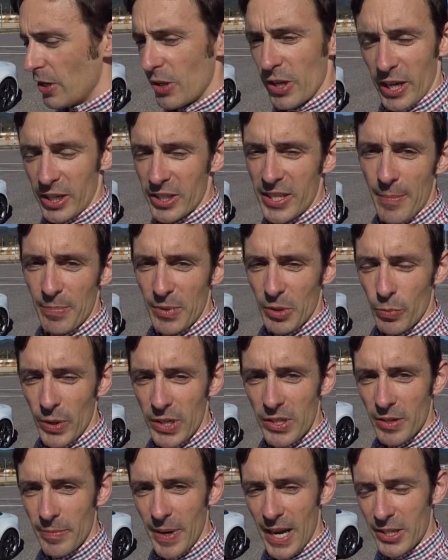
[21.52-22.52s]
accepted
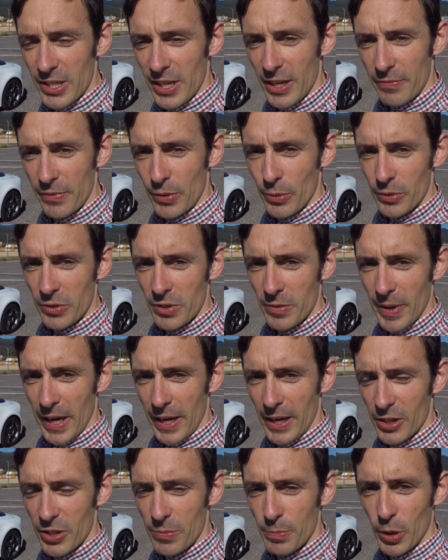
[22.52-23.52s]
wisdom has it if you want to
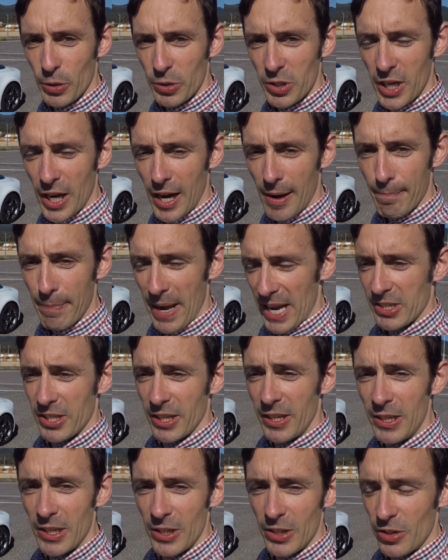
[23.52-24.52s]
make a sports car
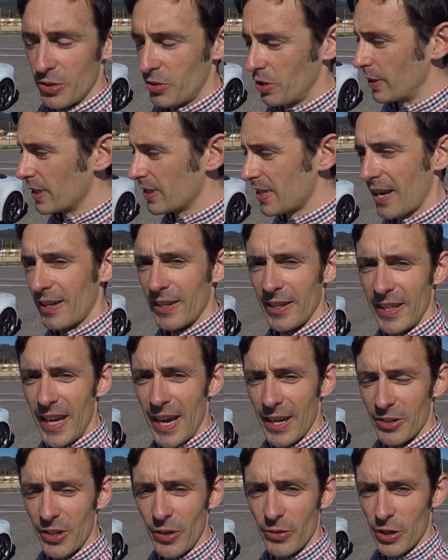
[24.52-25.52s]
better, you do exactly
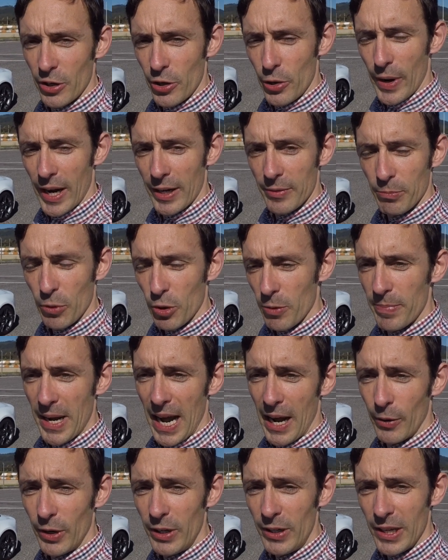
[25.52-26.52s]
that, don't you? You add more
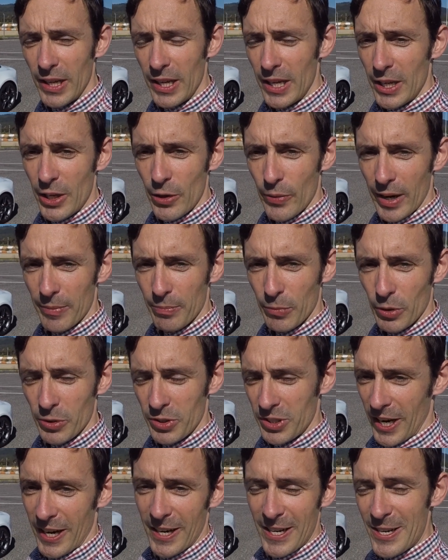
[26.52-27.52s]
power, you add more
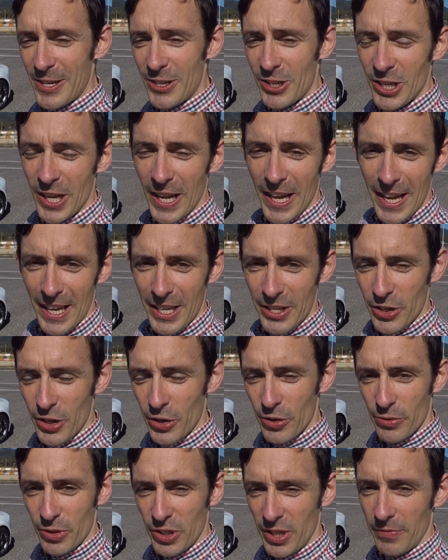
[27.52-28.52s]
tyres,
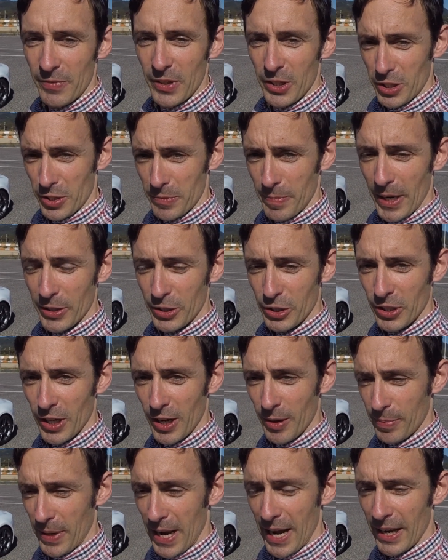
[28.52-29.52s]
you stiffen the suspension
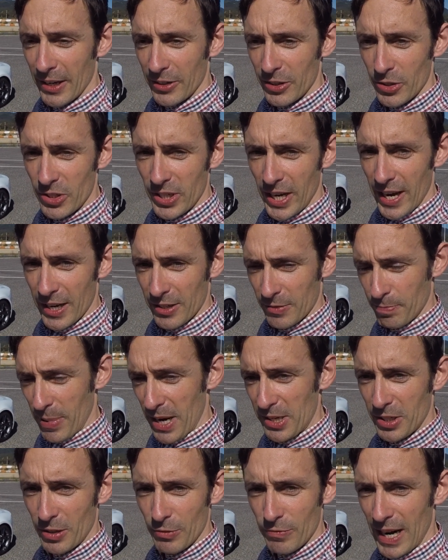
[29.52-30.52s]
up, and you say it's
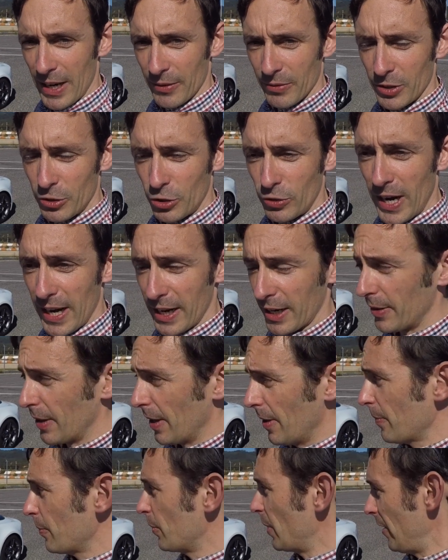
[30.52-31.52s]
better round the track.
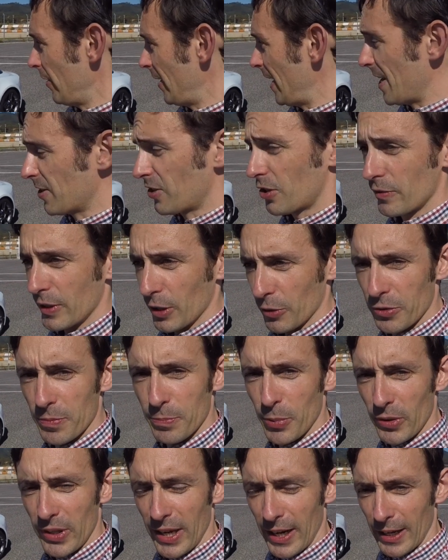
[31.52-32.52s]
We're here at Estoril to
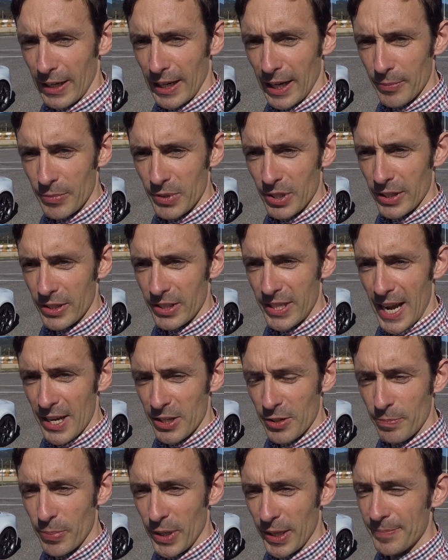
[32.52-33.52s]
put that claim to the
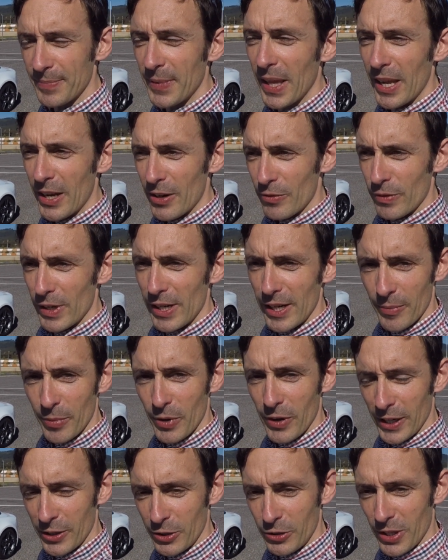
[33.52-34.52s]
test, but really I'm
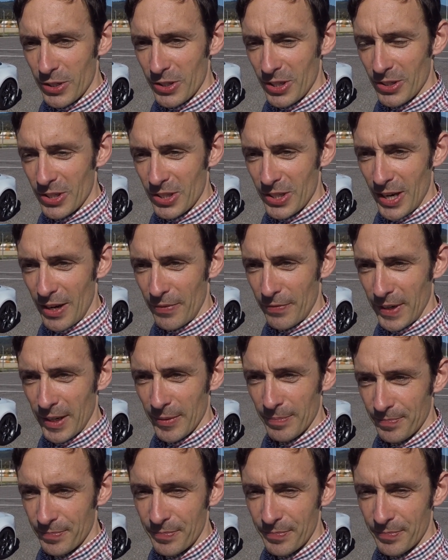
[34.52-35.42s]
quite interested to see if it